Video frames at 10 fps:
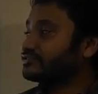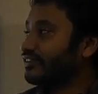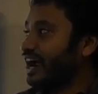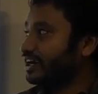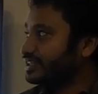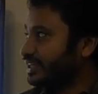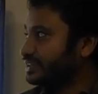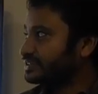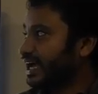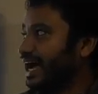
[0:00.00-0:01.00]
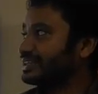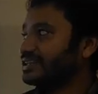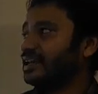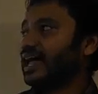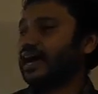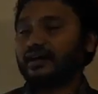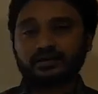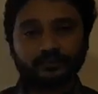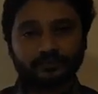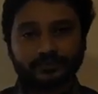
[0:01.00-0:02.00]
ferocious as a
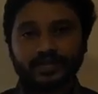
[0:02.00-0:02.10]
lion.